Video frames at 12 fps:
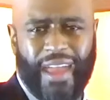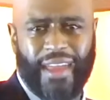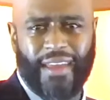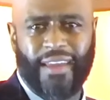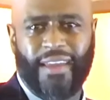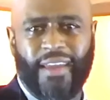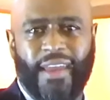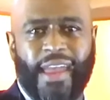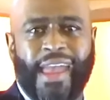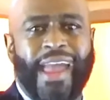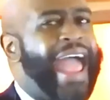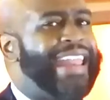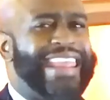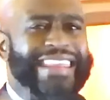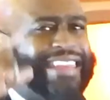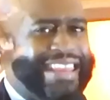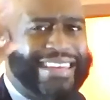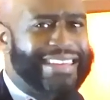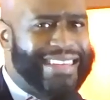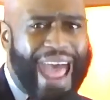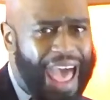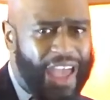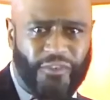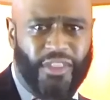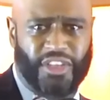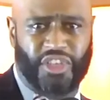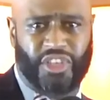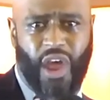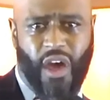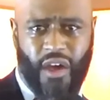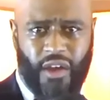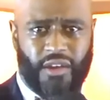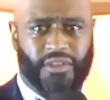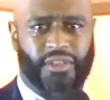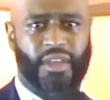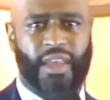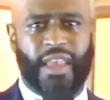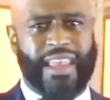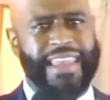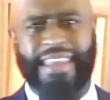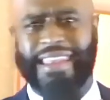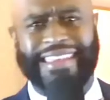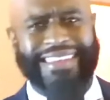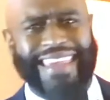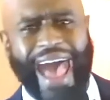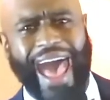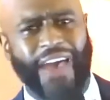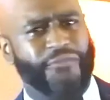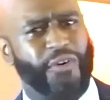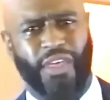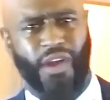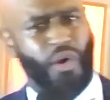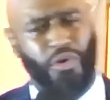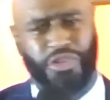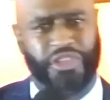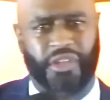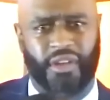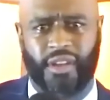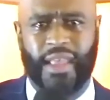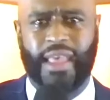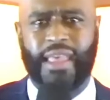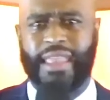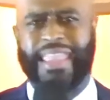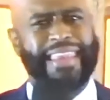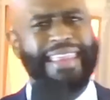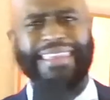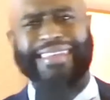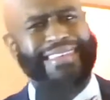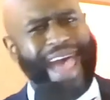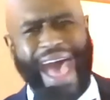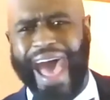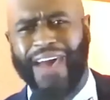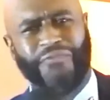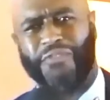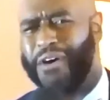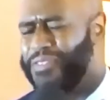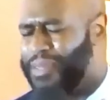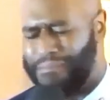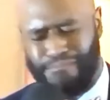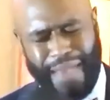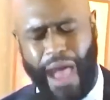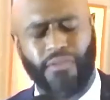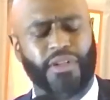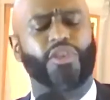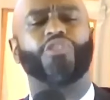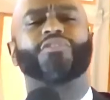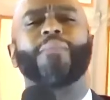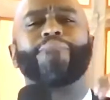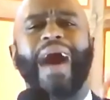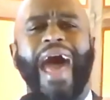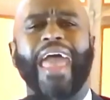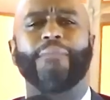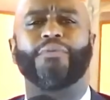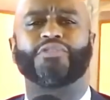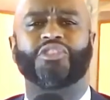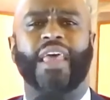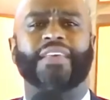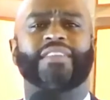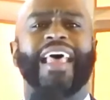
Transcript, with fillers: I. And he didn't die for the stars. He didn't die for the ocean. He didn't die for the mountains because the Bible